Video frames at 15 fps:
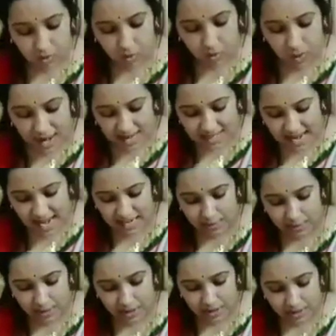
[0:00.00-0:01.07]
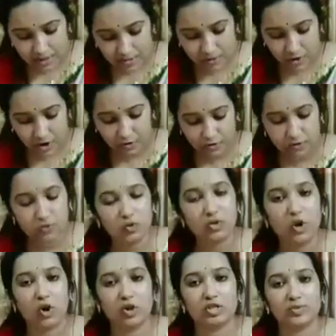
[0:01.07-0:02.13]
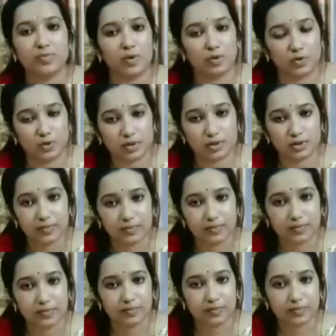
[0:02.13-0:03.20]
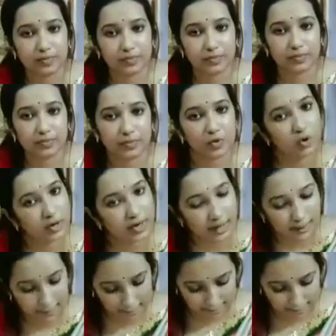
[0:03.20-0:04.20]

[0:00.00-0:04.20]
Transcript: wild animals for food or sport. Okay?